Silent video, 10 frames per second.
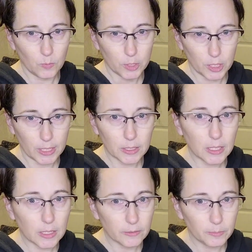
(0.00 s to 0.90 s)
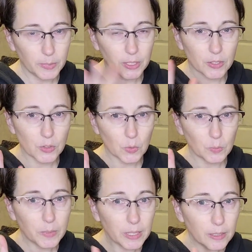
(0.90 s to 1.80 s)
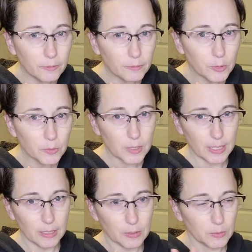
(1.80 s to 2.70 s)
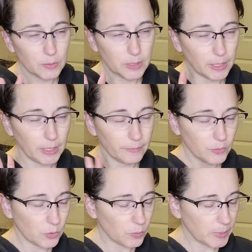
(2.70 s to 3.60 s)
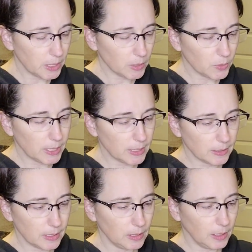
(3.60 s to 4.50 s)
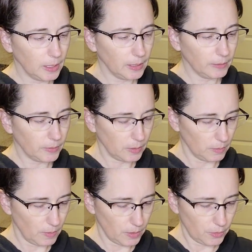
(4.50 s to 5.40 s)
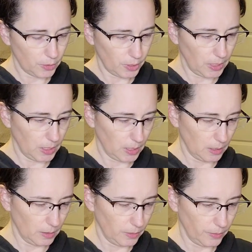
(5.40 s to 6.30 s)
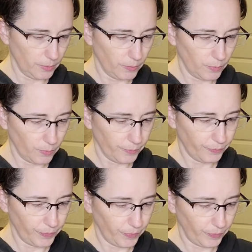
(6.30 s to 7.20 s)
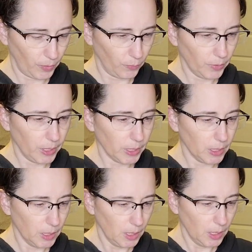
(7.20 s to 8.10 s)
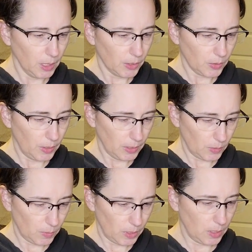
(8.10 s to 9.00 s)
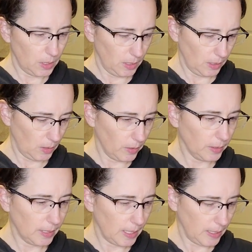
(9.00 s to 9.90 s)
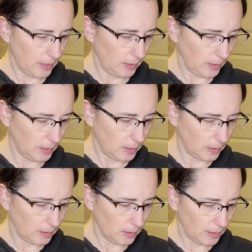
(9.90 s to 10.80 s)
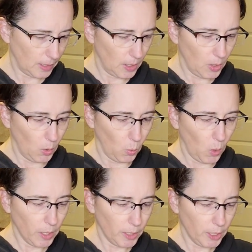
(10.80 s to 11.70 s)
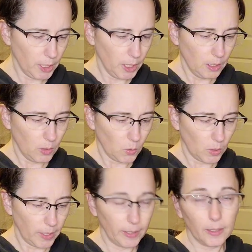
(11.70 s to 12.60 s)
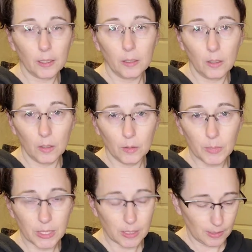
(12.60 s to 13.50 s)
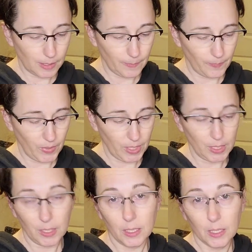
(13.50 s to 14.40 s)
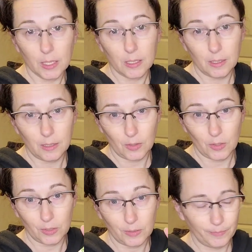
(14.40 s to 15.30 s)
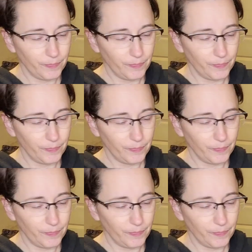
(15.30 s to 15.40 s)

which I love because so many foods now, they have so many ingredients that you can't even understand and read. So all this has is water, organic almonds, and sea salt.